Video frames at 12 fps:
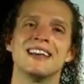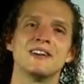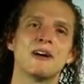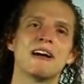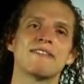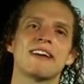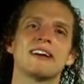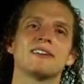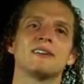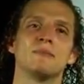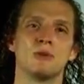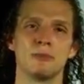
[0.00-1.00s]
You know, I
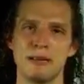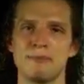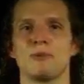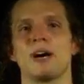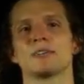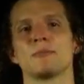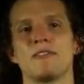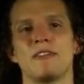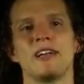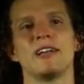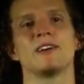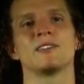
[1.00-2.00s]
found more people watched my
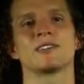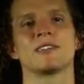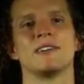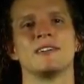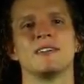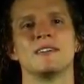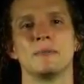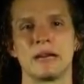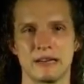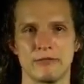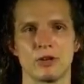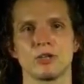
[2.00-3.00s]
videos, my
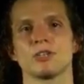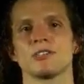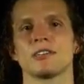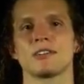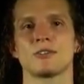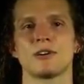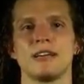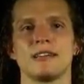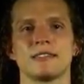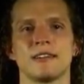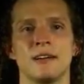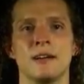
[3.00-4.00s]
conversions
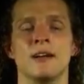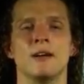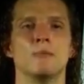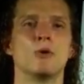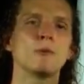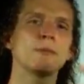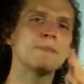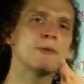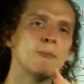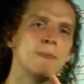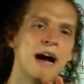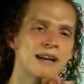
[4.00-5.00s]
increased, more
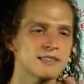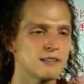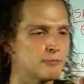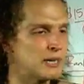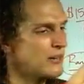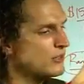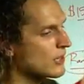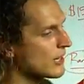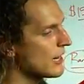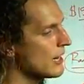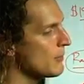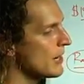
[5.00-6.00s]
people bought stuff. But here's the
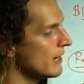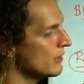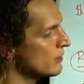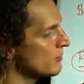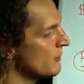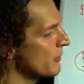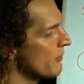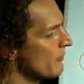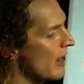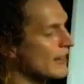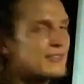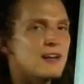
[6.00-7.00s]
key behind those people that
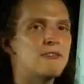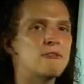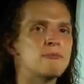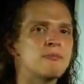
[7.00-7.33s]
bought stuff.